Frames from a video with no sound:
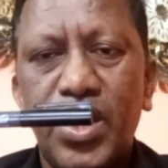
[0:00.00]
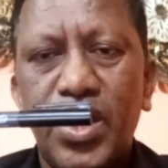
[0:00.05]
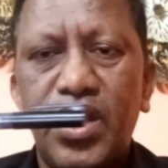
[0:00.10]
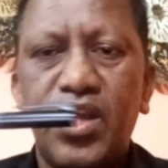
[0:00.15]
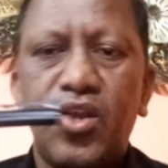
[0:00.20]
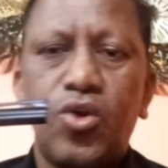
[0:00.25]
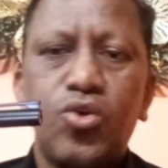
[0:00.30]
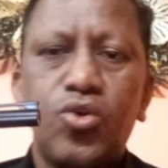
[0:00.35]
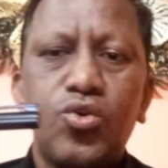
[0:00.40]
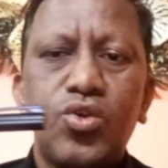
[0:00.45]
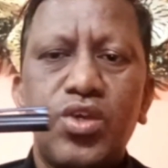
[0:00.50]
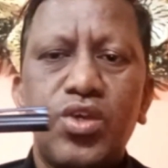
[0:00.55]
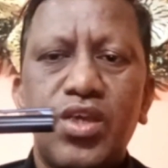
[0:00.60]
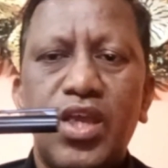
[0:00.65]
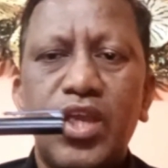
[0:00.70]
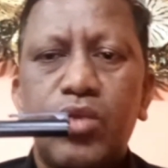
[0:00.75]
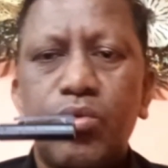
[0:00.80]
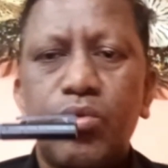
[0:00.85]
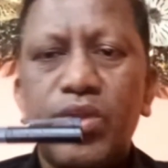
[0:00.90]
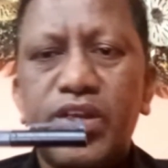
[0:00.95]
No,
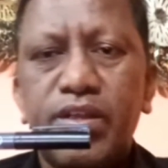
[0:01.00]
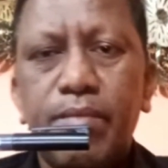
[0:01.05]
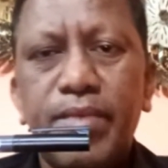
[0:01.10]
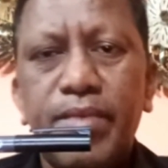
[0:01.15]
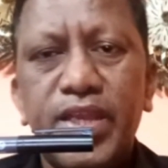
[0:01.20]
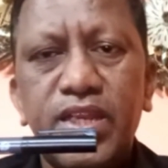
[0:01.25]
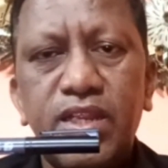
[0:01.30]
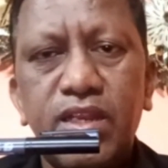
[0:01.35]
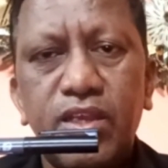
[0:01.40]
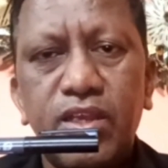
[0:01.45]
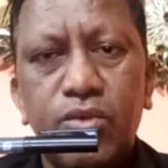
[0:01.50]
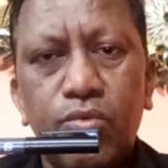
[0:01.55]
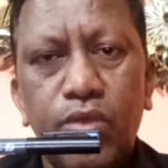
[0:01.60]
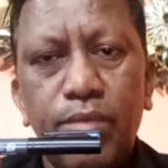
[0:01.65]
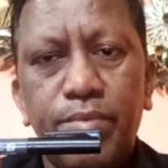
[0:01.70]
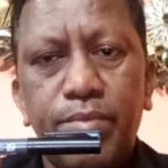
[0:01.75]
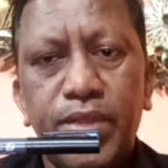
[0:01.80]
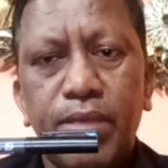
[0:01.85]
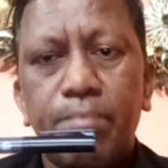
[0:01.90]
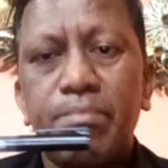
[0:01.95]
it will remain in
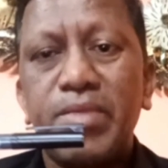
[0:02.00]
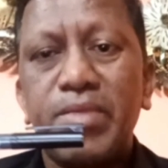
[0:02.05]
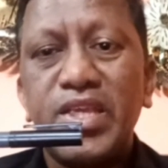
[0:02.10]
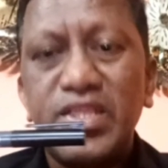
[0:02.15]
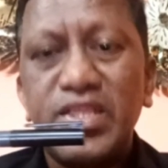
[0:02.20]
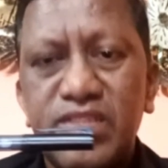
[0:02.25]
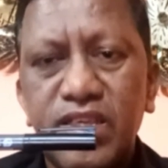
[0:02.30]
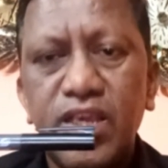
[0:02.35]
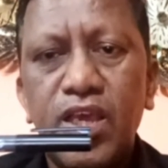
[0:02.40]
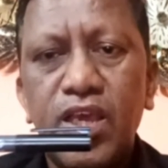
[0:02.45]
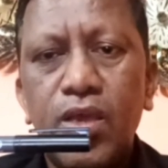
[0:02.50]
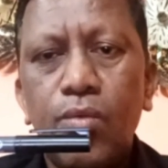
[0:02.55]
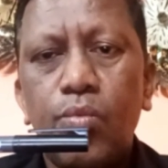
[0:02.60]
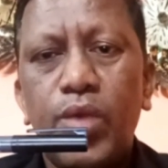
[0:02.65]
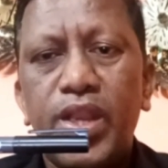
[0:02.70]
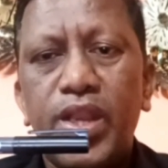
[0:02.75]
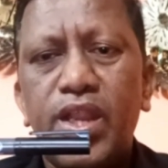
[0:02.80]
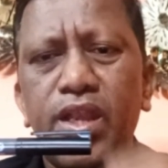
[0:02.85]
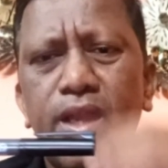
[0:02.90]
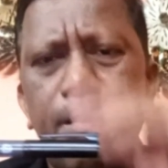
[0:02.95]
equilibrium. Means
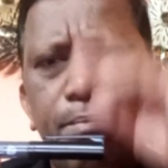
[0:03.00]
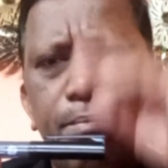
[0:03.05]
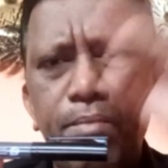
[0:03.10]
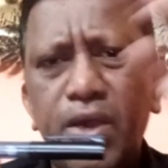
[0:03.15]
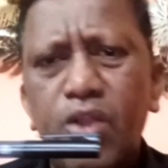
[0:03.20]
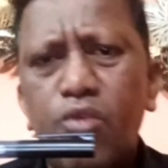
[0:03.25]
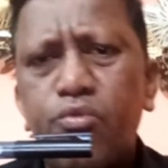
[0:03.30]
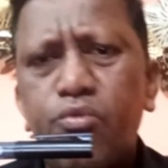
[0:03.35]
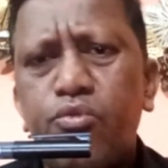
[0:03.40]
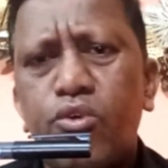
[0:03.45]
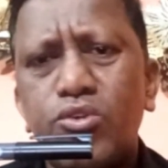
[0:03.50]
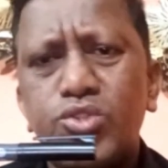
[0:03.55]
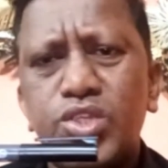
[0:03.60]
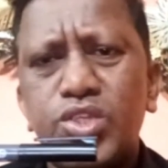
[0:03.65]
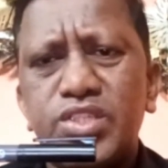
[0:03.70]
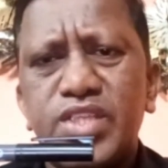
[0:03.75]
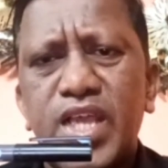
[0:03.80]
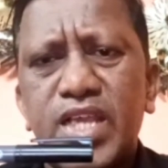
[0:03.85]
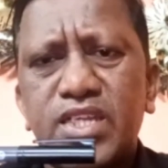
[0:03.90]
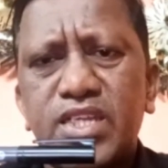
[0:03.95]
when a number of
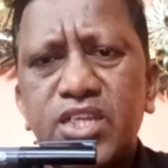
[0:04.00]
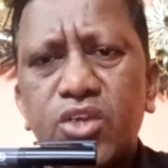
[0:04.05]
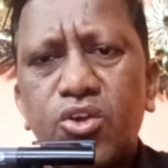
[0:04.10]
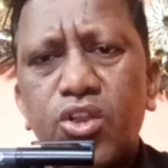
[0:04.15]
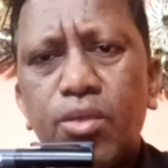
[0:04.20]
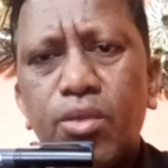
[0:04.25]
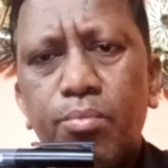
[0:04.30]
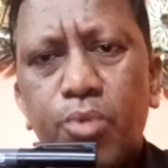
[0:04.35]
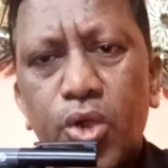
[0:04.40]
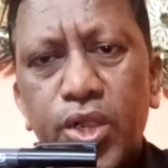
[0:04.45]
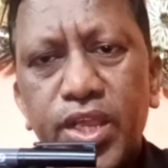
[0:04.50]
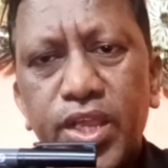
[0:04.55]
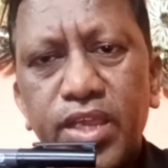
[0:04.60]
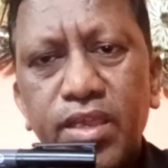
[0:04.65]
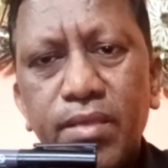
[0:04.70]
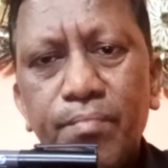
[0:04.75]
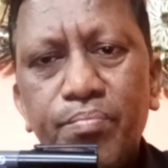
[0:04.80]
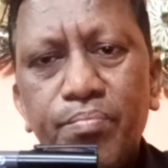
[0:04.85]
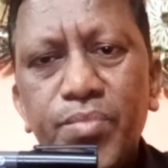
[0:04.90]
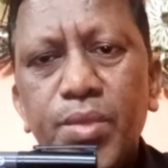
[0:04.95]
forces acting on a
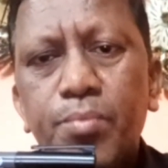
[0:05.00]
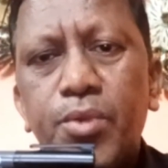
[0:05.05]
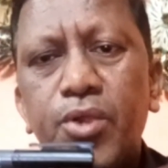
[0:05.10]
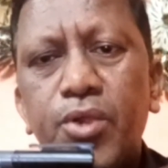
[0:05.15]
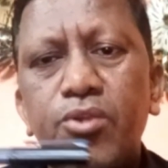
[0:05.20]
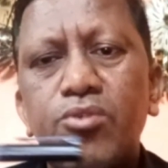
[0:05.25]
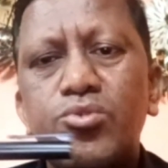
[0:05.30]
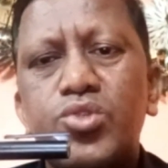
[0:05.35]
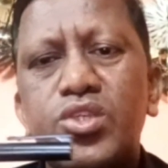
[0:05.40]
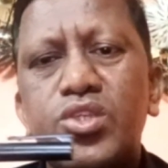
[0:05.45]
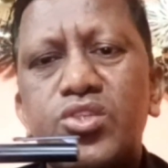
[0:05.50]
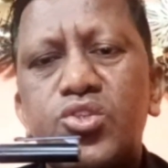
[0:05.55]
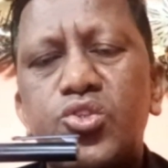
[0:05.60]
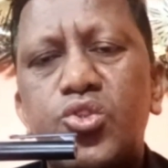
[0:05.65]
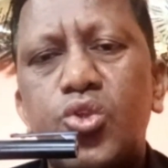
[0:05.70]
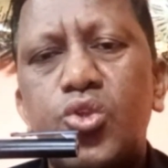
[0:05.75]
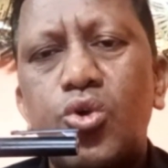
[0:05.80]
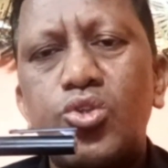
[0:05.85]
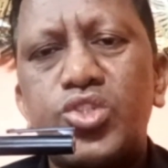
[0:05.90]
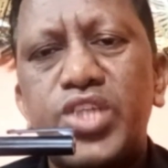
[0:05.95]
body produces
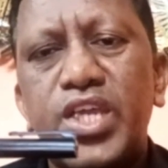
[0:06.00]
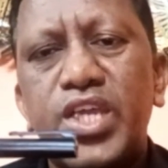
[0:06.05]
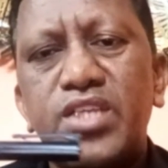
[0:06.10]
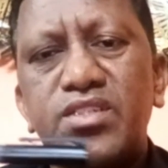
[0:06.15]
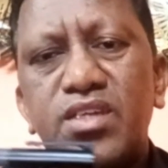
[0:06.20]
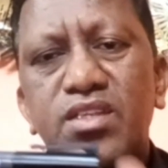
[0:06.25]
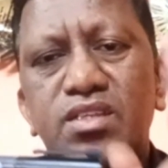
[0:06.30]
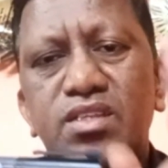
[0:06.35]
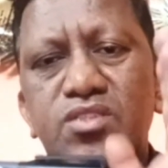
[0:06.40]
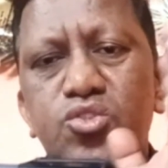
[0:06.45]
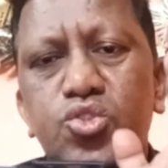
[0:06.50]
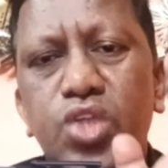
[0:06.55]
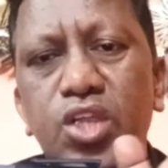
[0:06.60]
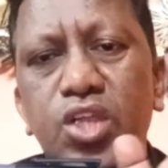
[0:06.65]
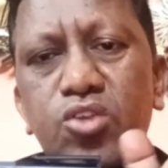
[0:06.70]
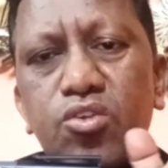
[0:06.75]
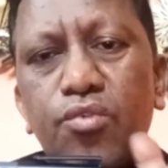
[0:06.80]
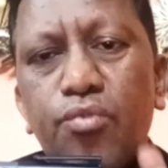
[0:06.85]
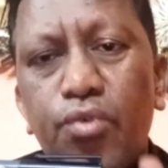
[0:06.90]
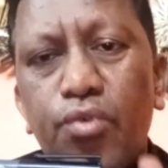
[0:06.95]
no change in its
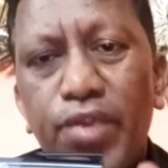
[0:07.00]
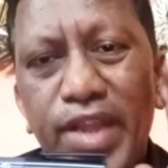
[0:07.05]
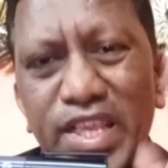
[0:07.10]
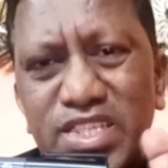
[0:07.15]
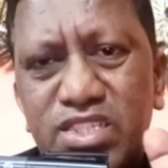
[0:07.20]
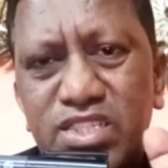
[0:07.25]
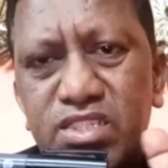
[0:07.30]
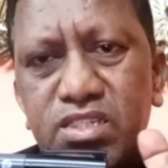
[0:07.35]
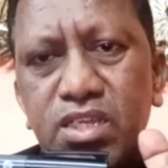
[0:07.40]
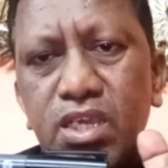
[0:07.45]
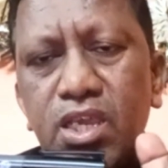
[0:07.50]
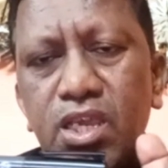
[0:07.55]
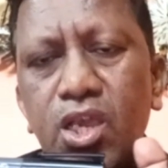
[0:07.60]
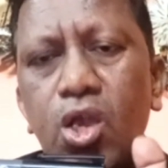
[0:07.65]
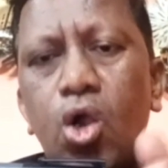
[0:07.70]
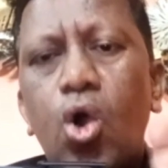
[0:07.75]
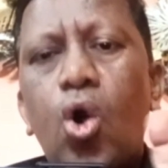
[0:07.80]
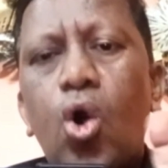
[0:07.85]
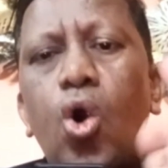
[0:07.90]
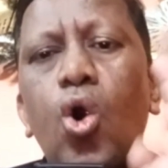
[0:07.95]
state of rest
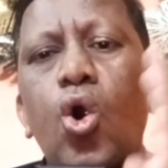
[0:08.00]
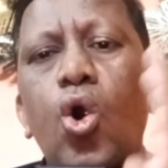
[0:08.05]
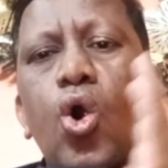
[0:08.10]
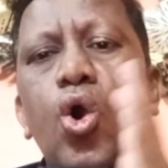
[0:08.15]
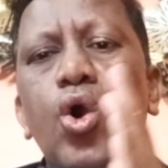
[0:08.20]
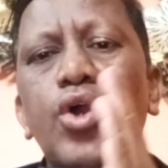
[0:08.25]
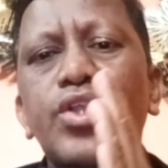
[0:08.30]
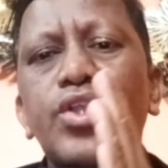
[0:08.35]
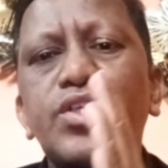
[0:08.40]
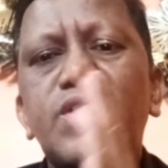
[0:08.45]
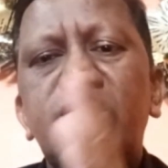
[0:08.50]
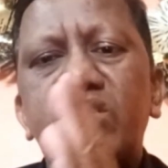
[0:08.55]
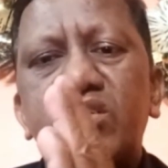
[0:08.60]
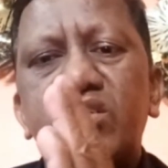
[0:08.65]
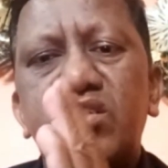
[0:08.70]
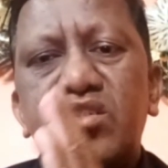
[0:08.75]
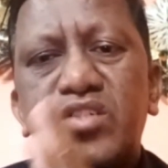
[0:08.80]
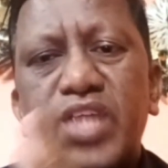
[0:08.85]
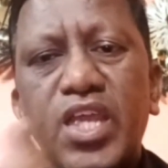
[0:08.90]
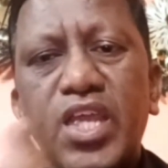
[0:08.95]
or
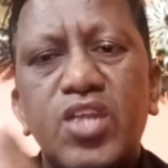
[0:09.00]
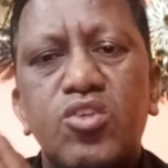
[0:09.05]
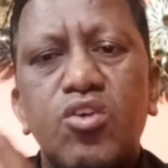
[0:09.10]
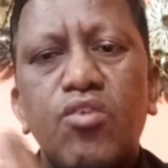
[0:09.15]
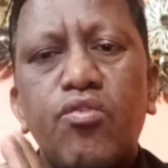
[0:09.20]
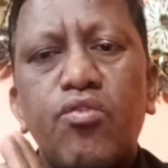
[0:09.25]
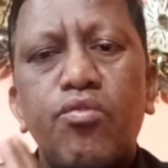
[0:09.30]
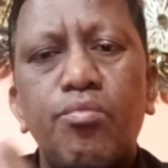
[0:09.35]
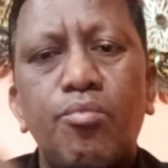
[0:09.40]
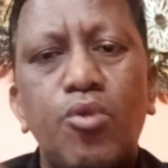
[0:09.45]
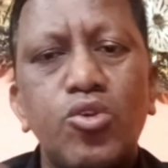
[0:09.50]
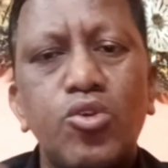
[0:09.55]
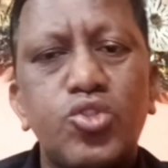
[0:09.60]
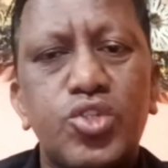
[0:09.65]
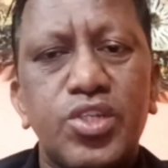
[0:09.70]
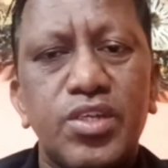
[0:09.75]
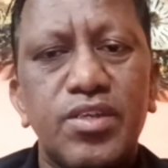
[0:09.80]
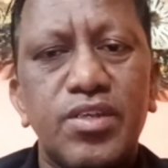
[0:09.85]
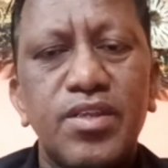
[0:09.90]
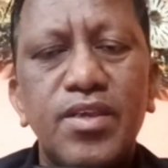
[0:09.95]
state of
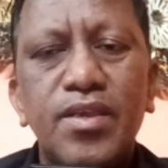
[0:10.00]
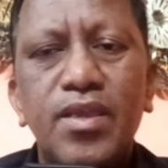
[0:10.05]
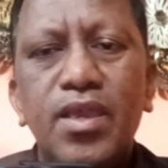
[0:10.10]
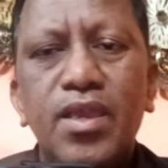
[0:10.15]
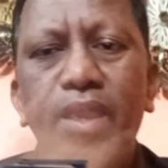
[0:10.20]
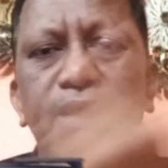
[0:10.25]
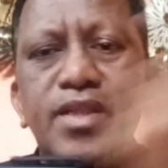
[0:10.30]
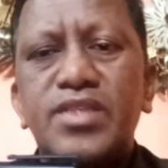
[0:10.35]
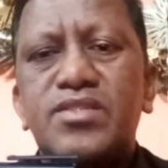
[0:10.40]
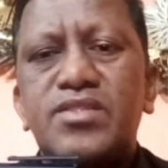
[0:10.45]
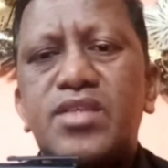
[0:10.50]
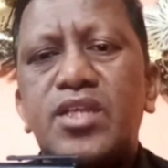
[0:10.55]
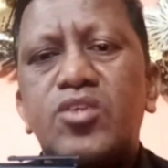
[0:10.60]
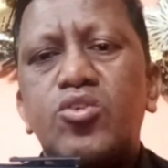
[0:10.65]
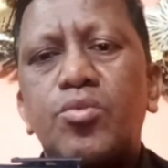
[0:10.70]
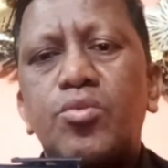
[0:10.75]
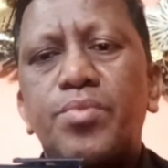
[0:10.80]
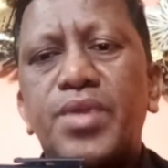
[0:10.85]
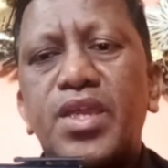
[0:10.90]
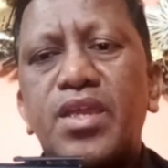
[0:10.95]
motion, it is
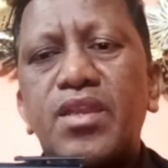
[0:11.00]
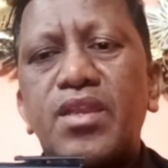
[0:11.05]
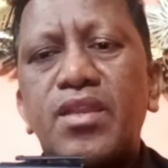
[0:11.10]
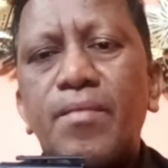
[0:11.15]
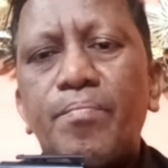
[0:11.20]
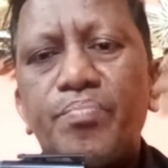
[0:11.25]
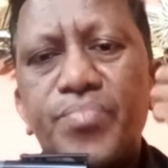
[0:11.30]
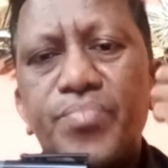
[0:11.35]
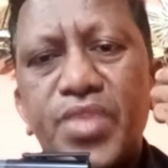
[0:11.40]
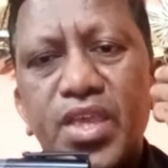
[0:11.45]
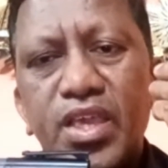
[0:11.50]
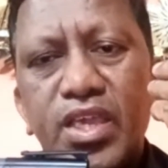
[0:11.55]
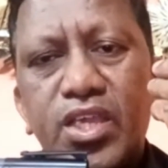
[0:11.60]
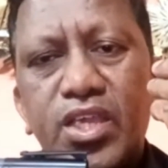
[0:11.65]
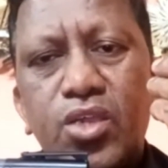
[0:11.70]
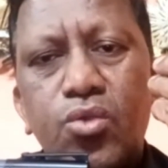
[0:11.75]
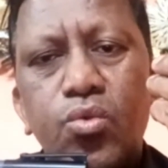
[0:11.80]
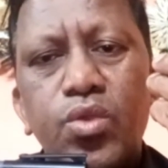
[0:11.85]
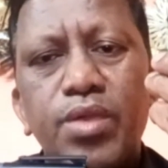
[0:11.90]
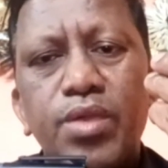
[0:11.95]
said to be in
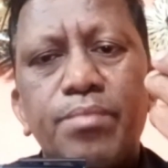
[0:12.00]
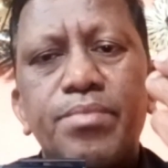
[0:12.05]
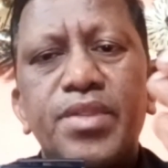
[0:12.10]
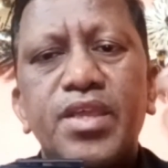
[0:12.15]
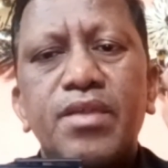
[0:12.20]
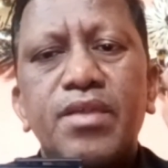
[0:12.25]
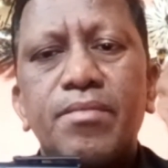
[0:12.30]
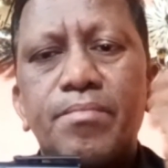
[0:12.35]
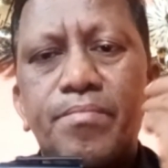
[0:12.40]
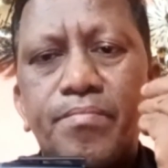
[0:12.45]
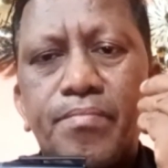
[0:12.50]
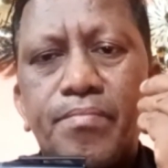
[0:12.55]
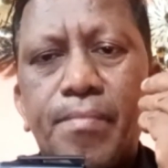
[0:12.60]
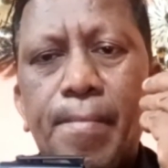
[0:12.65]
equilibrium.